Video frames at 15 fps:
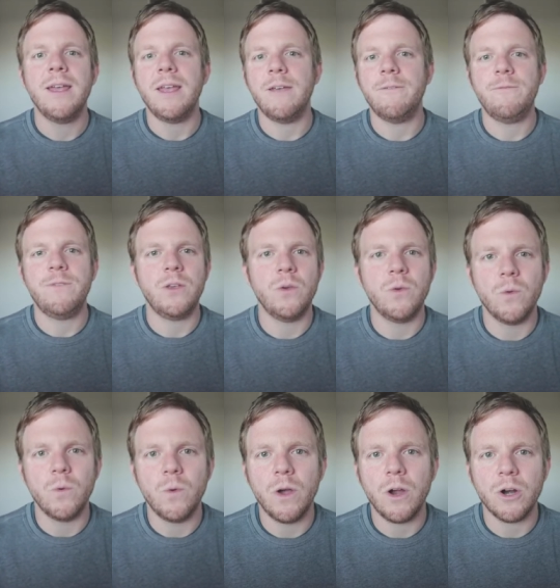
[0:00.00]
If
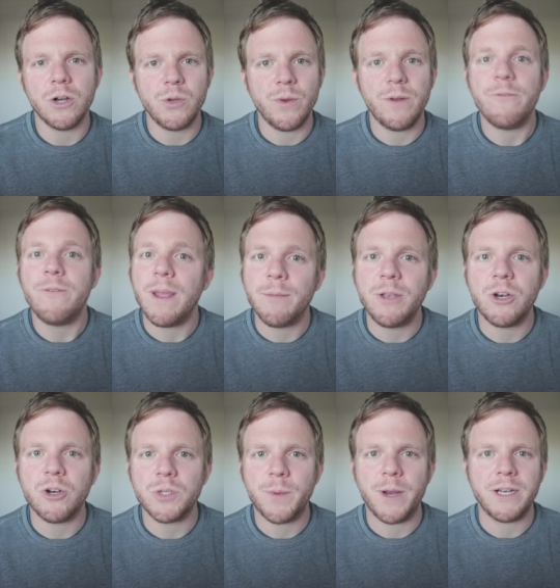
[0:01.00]
you are doing a family
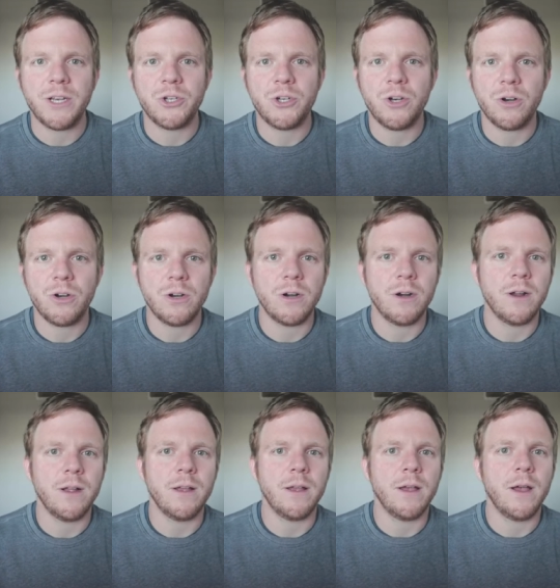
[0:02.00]
nurse
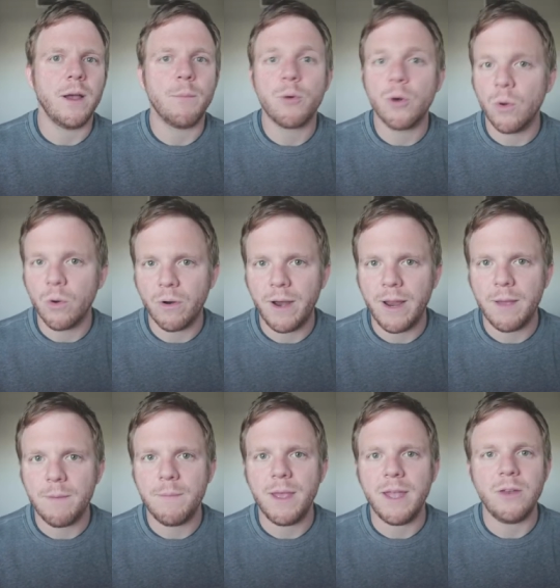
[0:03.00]
practitioner uh,
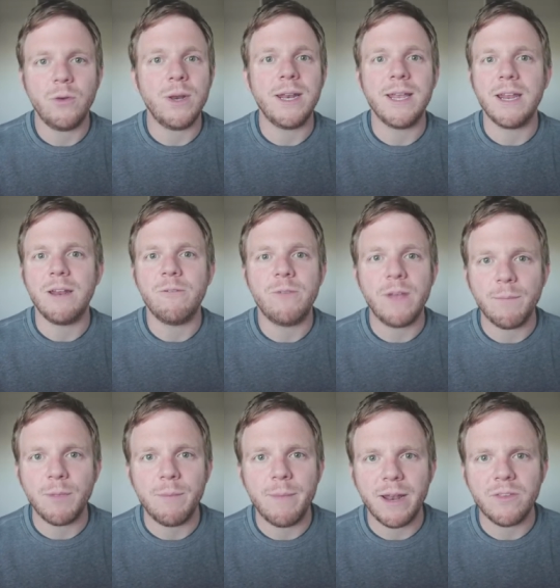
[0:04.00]
program and you need to get in
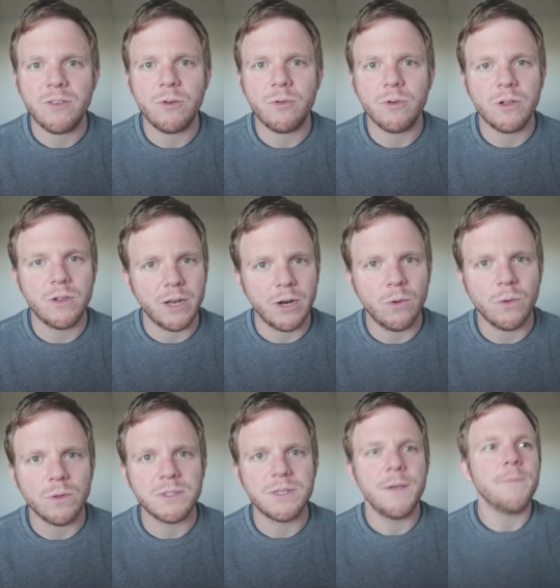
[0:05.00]
family medicine
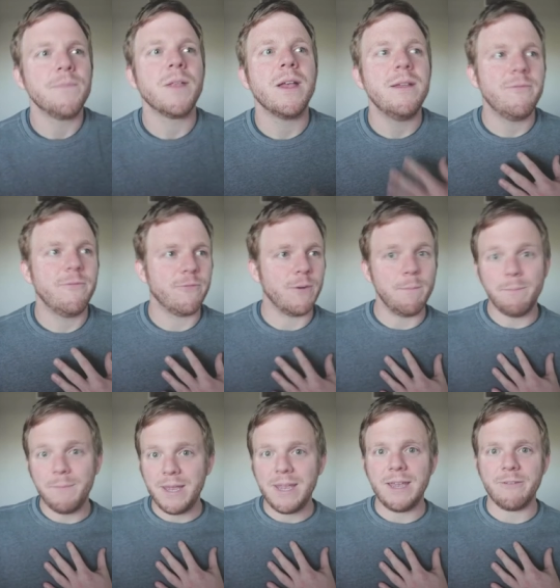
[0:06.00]
clinicals,
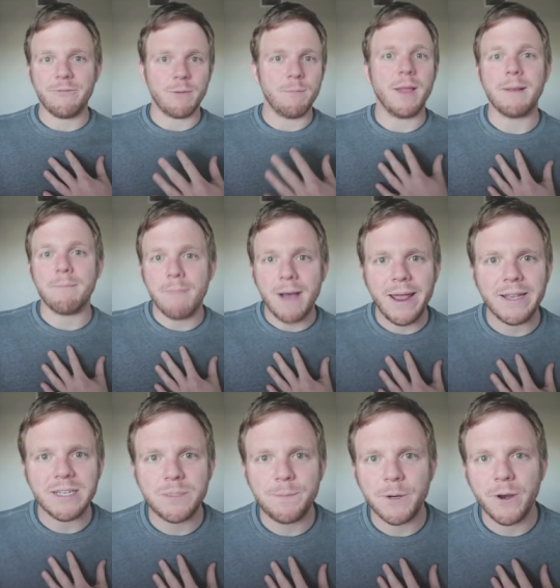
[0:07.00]
from me, from like my
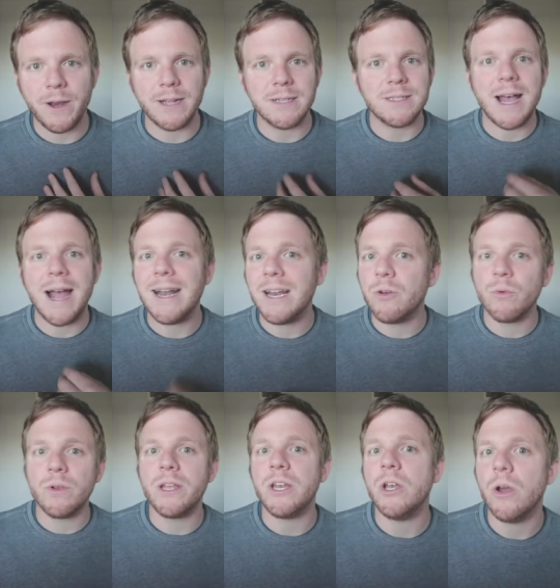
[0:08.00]
experience, I didn't
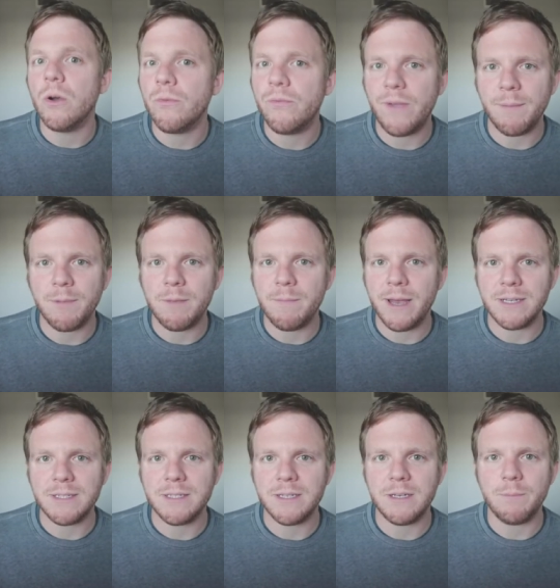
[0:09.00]
really know family
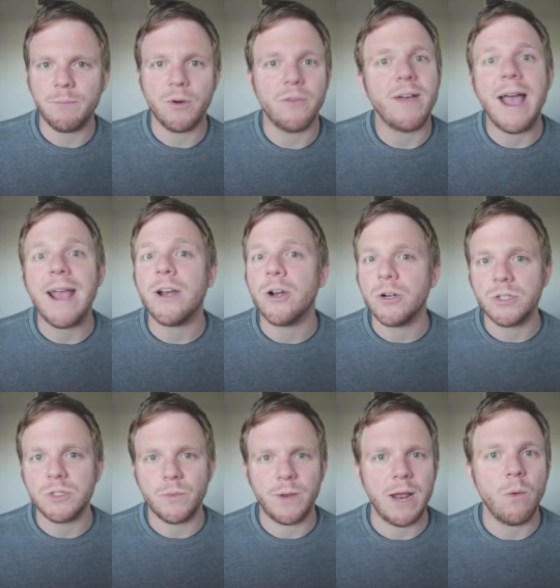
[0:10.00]
medicine
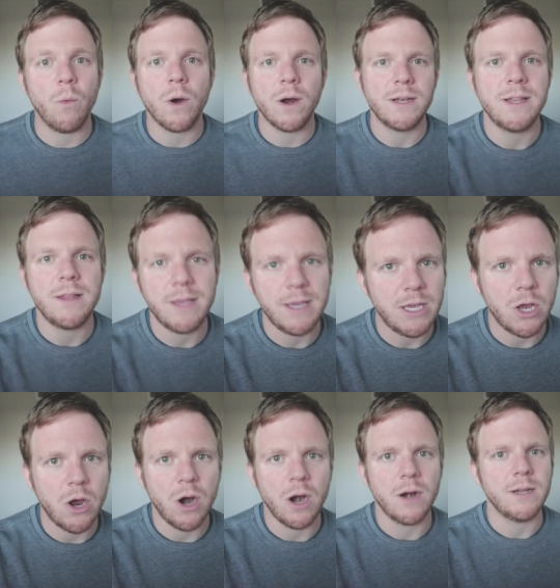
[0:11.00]
providers when I worked in
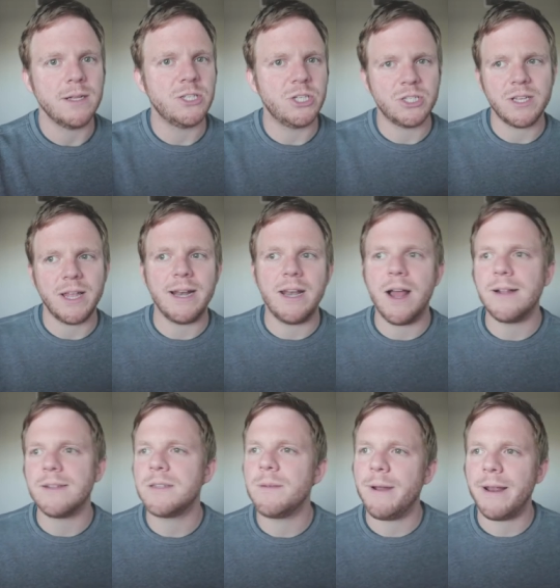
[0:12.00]
the ER. It's just like
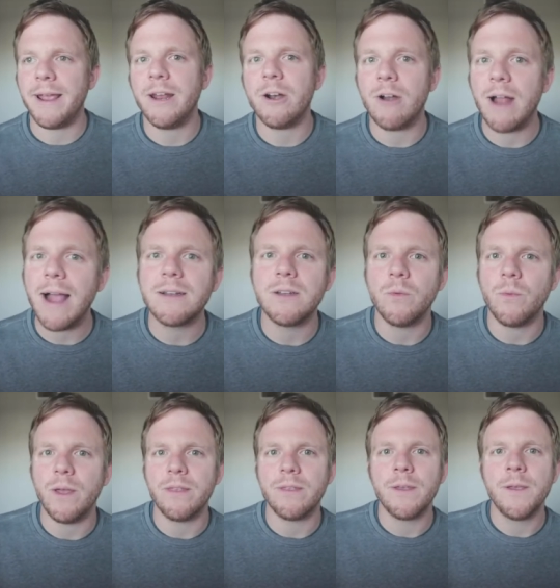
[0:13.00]
not somebody I interacted
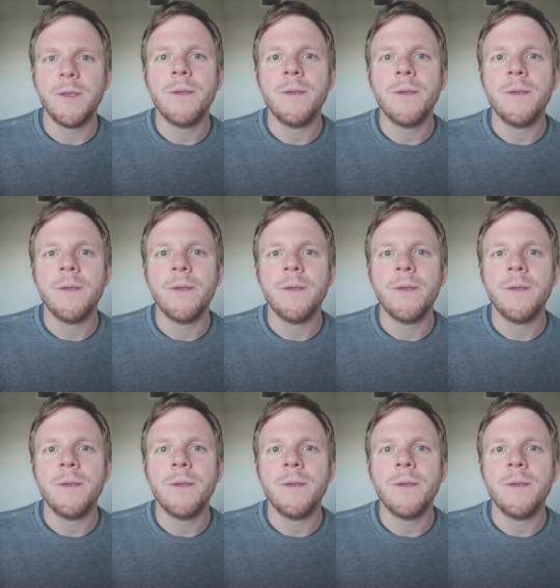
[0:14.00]
with.